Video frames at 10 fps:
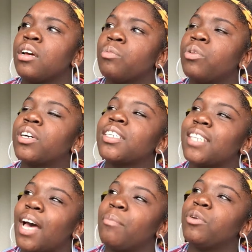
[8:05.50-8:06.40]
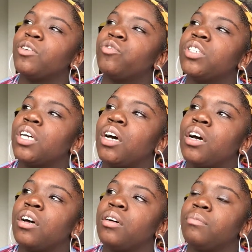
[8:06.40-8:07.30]
well, cause I moved to
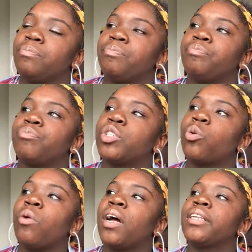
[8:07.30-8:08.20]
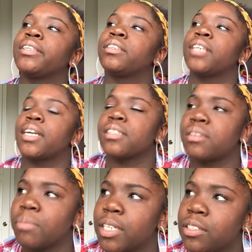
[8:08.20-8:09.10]
um to Wylie the second
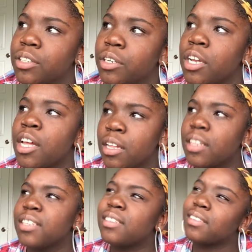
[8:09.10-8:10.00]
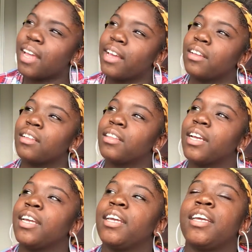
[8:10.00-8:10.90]
semester. This is like
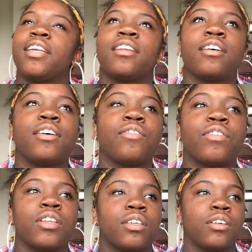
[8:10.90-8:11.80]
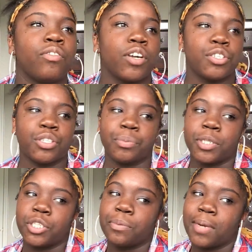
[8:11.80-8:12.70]
the end of the first
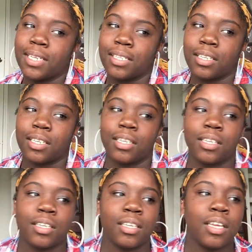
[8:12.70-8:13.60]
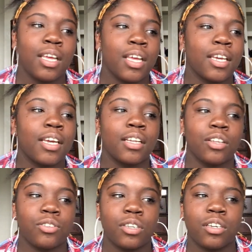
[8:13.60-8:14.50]
semester, basically. Getting
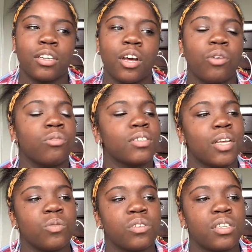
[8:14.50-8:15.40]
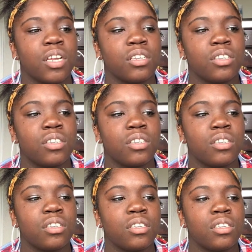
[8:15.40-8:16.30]
closer to no, cause I was in
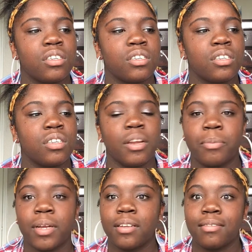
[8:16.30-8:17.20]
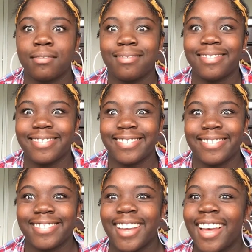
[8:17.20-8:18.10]
never mind.